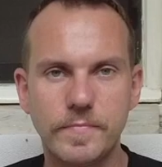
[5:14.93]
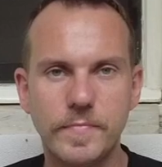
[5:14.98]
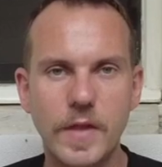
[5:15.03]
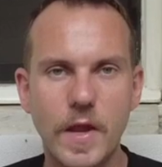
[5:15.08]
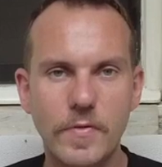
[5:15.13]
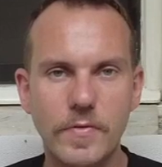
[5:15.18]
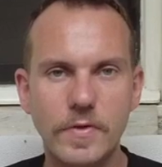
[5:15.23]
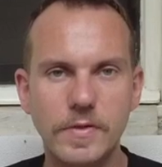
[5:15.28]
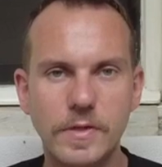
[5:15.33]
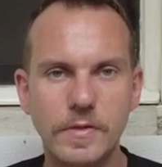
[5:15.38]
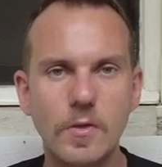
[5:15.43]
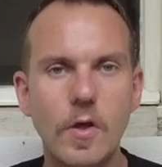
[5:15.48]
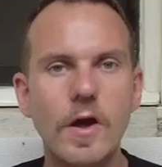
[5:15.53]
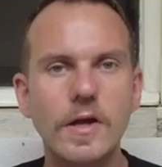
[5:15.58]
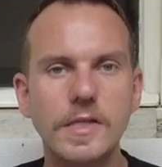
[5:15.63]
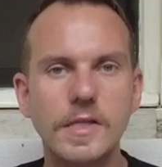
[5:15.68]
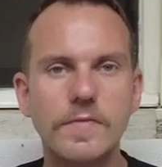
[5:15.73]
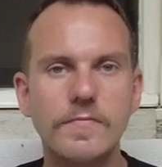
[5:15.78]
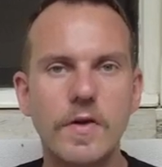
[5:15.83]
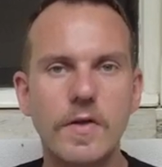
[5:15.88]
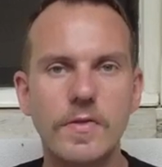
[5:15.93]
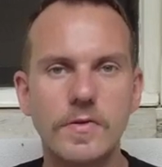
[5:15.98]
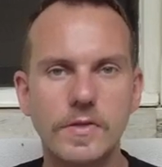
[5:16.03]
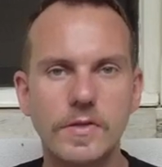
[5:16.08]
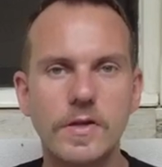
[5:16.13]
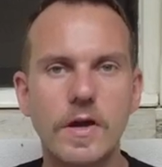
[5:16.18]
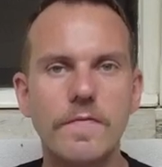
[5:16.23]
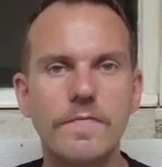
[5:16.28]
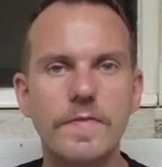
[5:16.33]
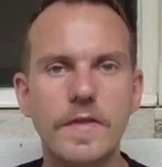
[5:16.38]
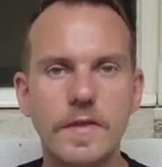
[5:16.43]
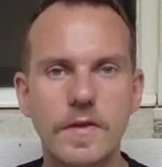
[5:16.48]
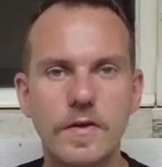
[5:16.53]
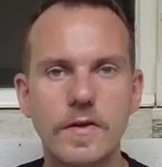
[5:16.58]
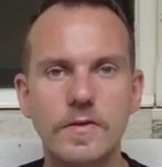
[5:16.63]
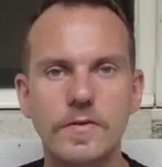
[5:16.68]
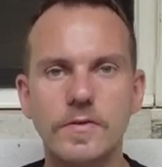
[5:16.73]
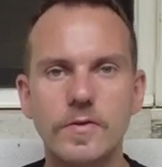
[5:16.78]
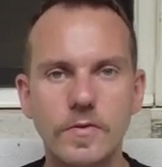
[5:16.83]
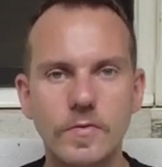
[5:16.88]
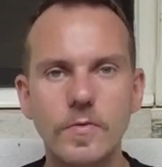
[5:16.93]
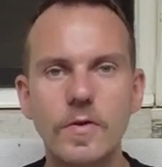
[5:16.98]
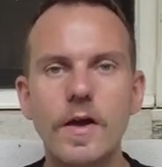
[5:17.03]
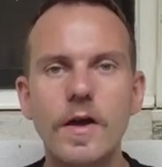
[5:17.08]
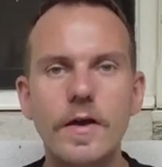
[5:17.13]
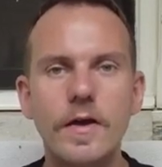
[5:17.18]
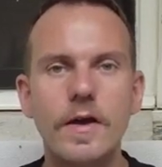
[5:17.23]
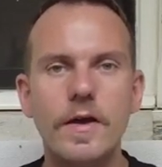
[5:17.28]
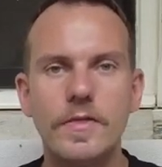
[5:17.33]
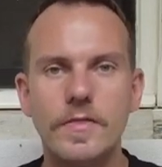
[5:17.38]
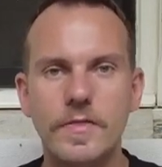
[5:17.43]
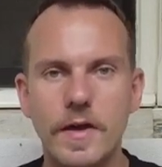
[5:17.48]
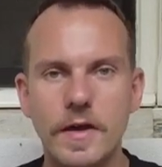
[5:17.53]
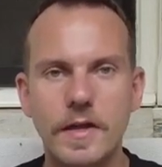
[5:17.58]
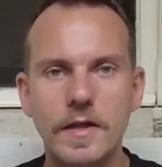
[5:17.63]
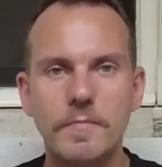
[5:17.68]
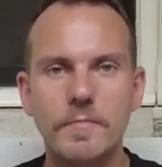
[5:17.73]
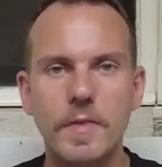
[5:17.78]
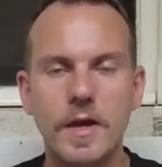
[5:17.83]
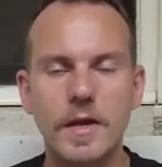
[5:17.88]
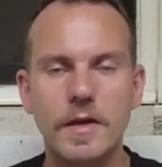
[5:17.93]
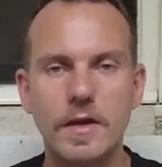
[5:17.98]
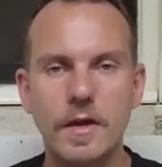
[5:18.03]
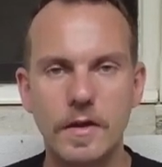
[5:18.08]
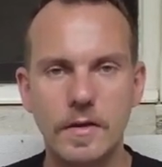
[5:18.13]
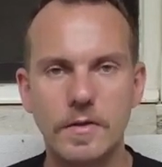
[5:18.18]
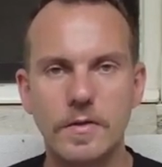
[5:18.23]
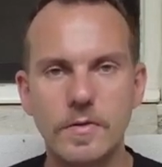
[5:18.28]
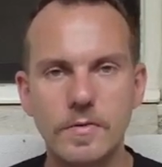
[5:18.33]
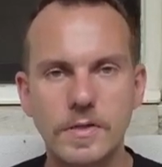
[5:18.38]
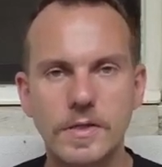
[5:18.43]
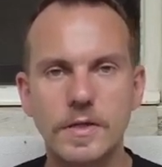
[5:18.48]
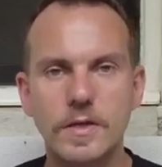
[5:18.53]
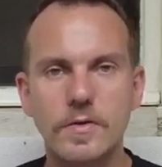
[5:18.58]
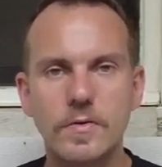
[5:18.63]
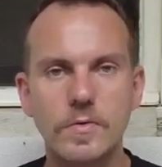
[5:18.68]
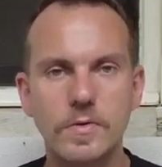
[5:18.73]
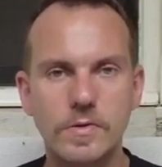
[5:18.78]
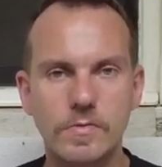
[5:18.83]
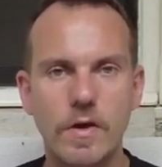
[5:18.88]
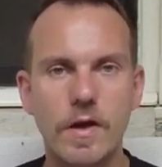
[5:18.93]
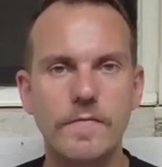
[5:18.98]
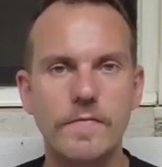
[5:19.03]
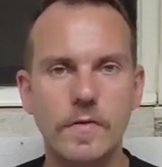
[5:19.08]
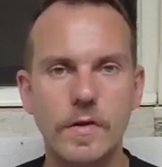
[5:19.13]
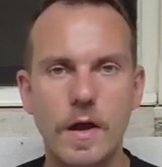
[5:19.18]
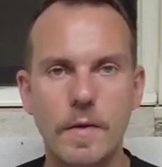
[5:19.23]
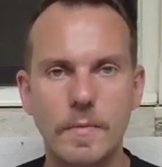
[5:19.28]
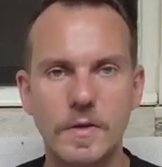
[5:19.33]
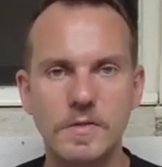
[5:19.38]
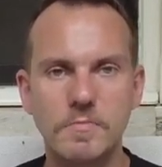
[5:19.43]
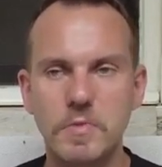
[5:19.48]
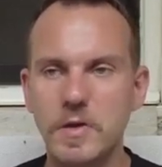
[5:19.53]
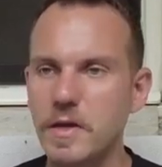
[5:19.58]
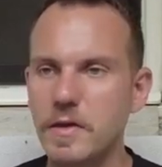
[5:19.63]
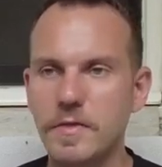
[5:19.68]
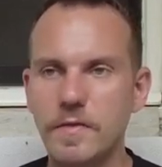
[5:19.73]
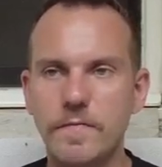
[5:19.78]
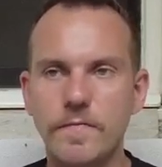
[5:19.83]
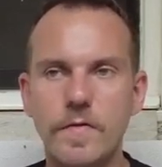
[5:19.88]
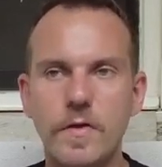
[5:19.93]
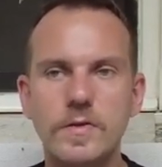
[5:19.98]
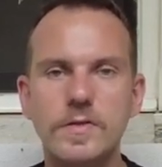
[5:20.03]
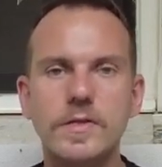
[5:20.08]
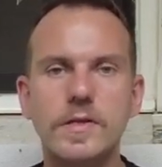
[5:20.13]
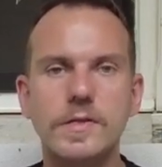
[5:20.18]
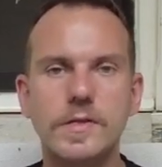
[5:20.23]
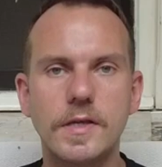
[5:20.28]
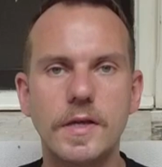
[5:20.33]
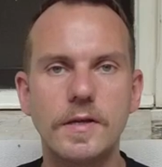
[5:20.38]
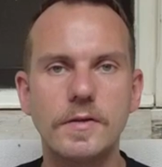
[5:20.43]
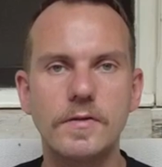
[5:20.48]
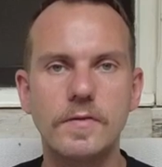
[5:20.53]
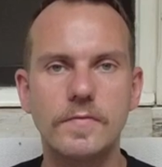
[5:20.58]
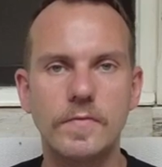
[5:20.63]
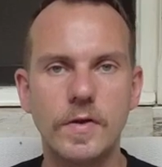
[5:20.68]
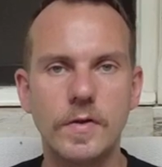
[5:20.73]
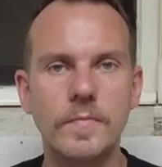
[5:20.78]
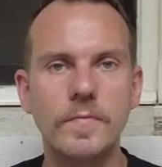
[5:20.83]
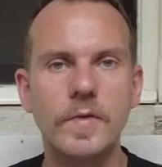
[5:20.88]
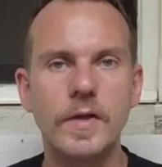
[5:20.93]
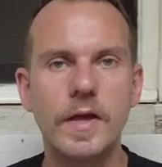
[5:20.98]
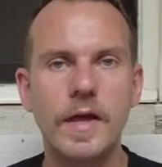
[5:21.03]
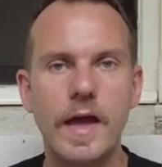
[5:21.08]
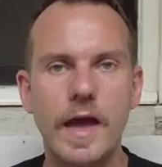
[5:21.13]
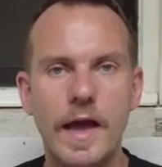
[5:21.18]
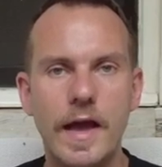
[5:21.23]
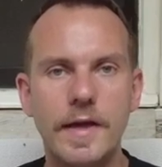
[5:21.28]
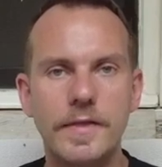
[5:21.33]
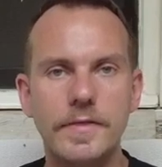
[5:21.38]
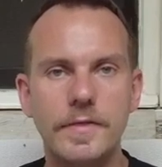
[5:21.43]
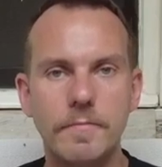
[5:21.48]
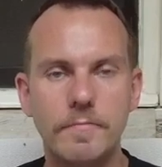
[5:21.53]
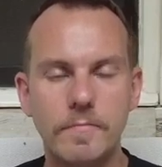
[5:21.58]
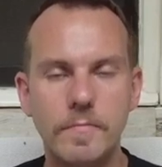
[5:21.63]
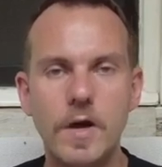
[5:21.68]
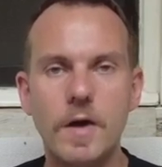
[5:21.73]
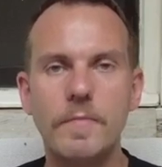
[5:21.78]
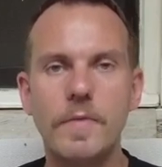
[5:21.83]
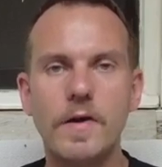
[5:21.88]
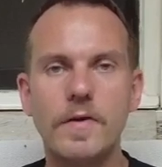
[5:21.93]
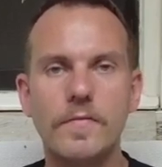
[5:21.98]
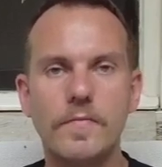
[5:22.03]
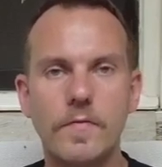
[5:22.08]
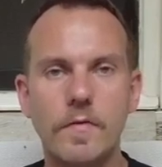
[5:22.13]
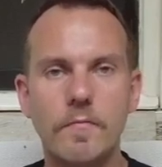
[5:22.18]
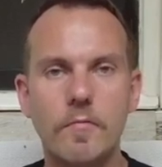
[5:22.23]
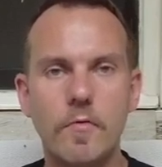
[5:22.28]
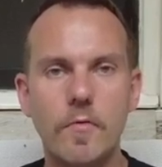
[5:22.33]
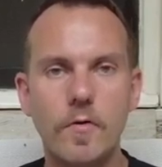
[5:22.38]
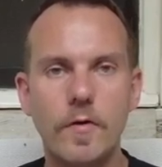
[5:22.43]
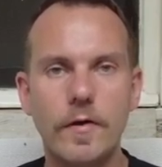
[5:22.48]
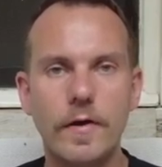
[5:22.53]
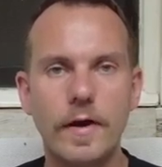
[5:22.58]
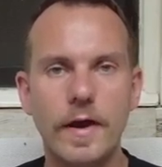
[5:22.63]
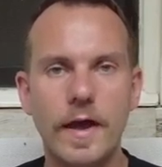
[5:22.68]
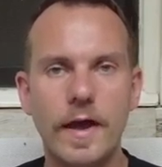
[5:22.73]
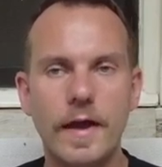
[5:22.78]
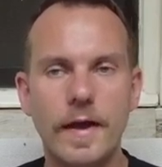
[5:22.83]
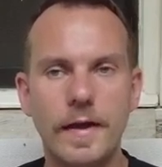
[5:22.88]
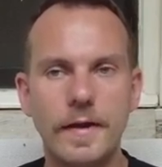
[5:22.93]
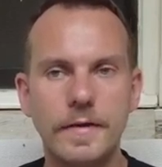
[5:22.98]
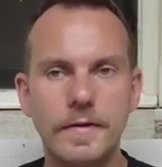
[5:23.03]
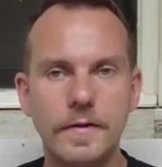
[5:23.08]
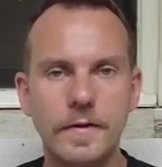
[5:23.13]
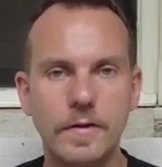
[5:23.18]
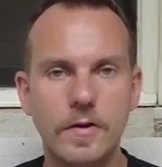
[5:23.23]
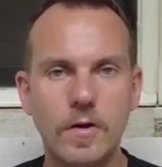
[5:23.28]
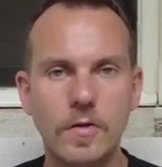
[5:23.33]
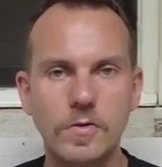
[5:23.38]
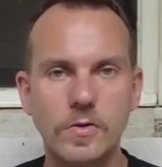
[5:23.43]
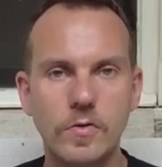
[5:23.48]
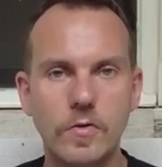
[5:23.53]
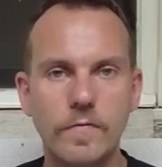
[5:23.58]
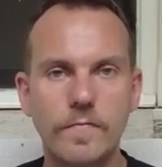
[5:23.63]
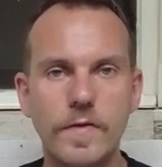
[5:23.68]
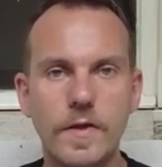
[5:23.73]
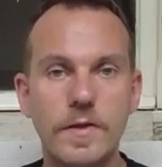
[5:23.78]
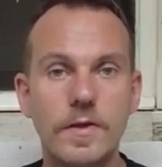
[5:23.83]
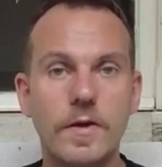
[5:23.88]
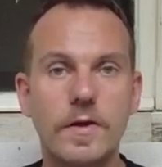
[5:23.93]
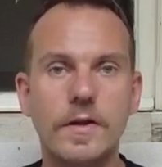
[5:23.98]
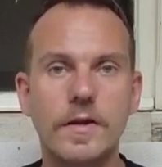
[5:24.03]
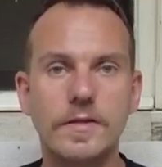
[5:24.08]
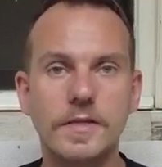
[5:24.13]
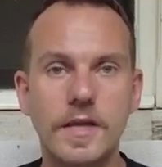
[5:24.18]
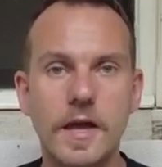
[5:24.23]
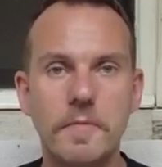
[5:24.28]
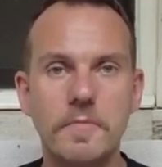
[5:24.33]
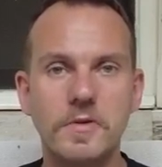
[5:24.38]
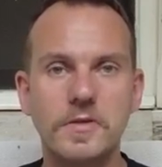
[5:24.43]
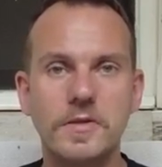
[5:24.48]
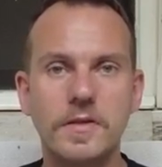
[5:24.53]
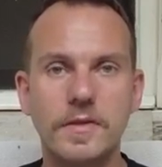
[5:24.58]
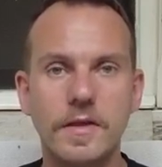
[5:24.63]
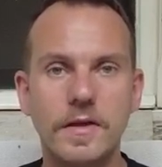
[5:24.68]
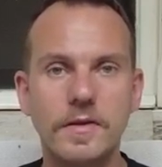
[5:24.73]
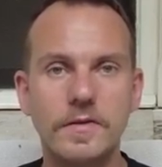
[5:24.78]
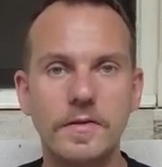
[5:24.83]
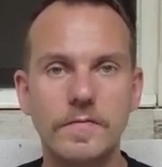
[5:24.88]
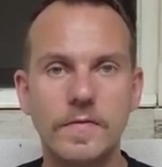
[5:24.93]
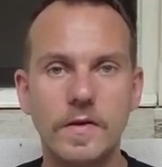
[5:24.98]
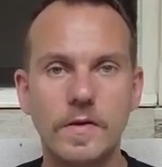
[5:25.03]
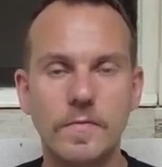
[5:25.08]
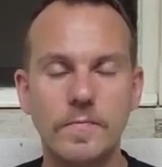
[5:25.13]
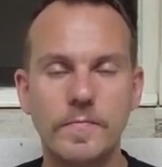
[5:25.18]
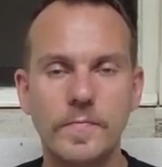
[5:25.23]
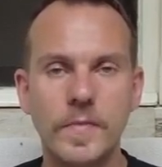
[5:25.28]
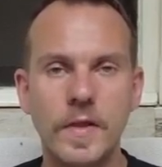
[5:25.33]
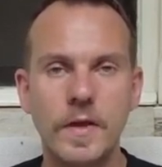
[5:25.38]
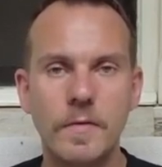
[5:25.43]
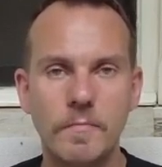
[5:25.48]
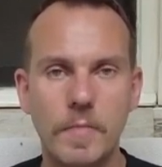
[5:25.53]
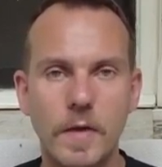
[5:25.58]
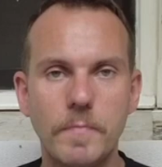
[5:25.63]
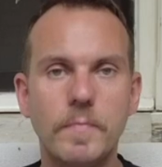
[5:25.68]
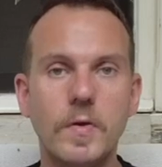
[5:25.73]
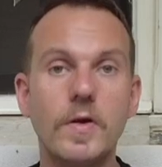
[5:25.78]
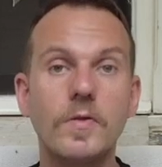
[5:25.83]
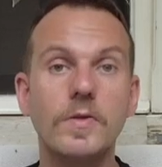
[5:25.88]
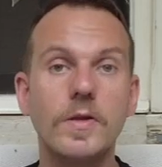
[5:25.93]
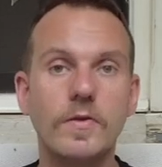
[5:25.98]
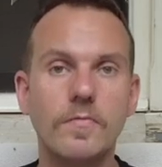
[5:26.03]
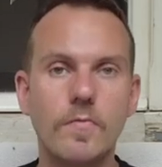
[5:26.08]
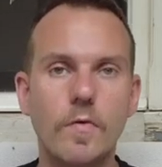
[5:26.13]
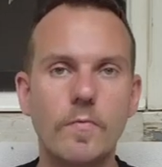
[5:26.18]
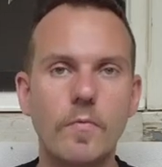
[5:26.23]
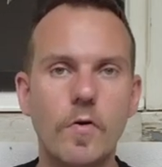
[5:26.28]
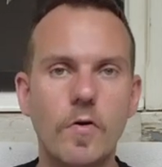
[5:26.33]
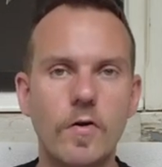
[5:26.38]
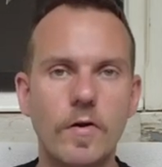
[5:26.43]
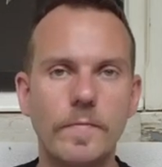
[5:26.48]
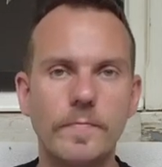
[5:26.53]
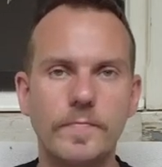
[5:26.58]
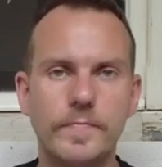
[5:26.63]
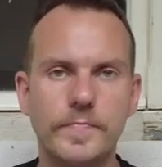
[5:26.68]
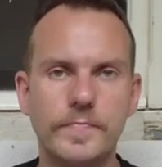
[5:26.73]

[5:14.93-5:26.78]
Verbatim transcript: Now, there's lots of other stuff that you can do that can make you see who's right for your MSP. And the first is the interview, and the amount of rapport and cultural fit you can establish in the interview by building rapport.